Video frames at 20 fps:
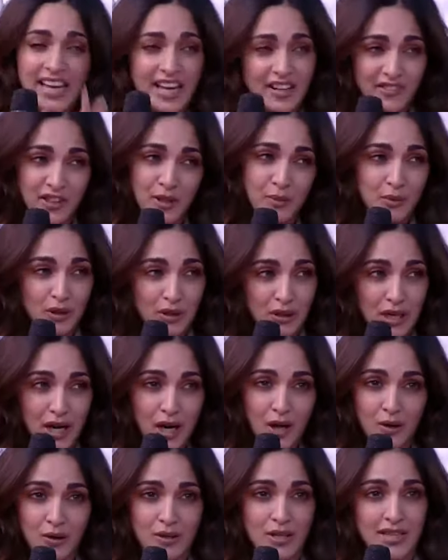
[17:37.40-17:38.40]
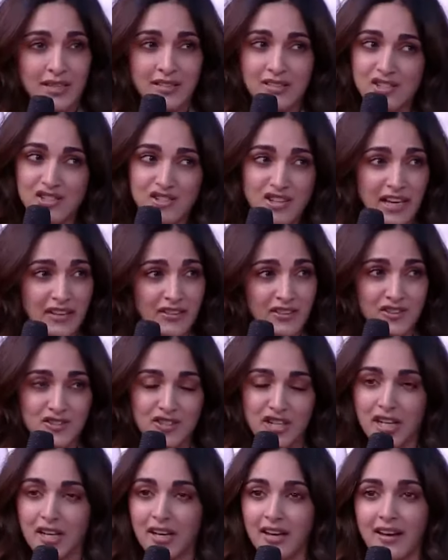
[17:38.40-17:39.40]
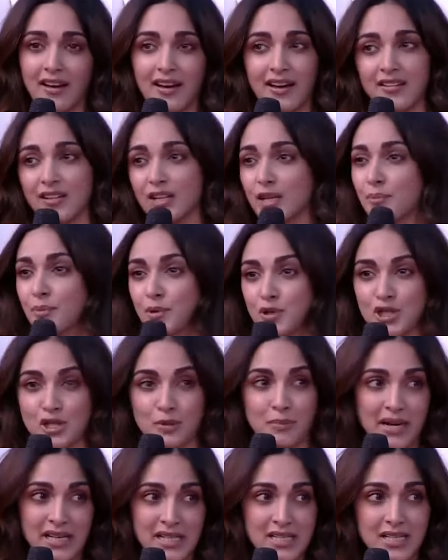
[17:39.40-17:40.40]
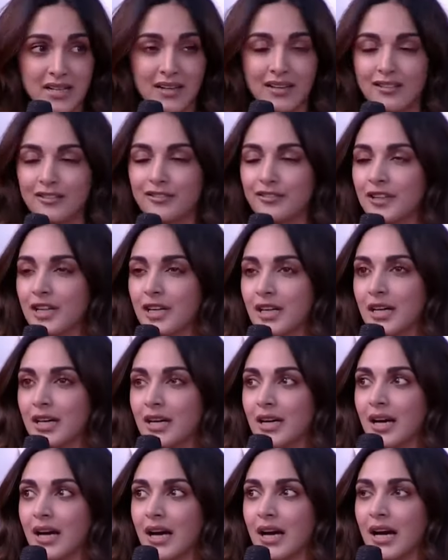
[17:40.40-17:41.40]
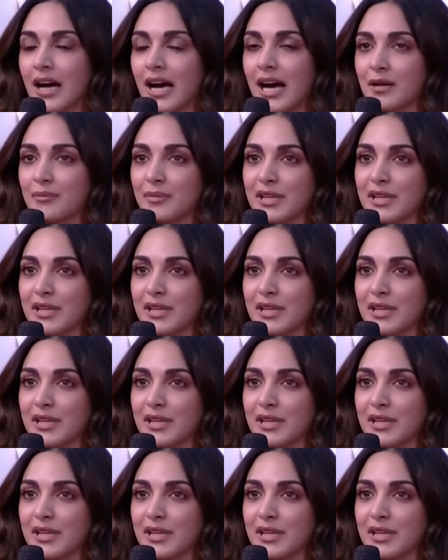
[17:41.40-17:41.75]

heavy workout. I did strength training. I really pushed myself. And